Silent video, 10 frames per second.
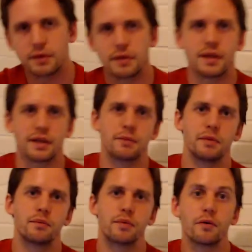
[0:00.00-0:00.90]
that can
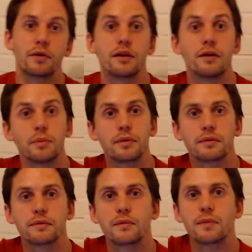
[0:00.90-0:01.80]
be broken up
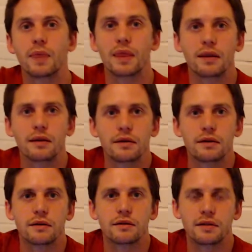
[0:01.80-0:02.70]

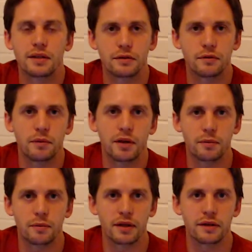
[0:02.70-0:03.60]
to get to a better
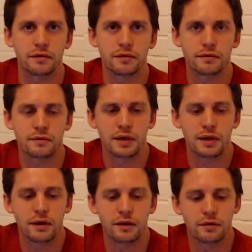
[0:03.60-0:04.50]
place.
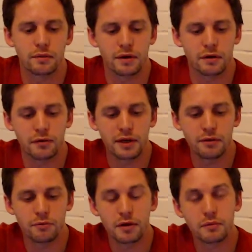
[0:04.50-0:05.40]
So I'm going to read
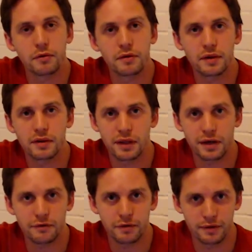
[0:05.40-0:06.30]
one more thing that
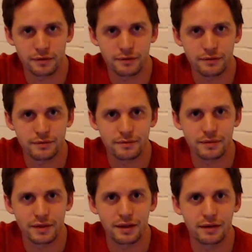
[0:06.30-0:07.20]
I've written.
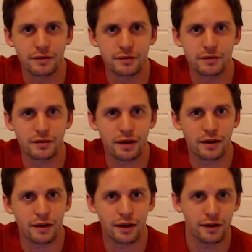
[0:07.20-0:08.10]
It is
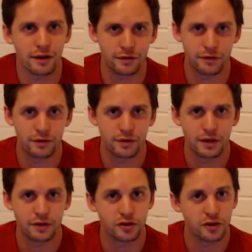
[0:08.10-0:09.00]
not as
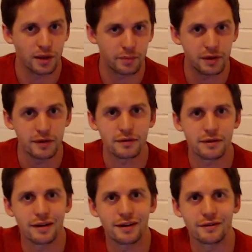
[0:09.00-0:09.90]
choppy
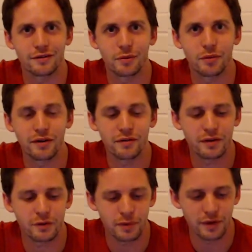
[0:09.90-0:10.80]
as the
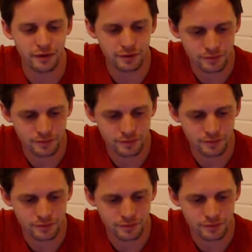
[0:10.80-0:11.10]
previous bit,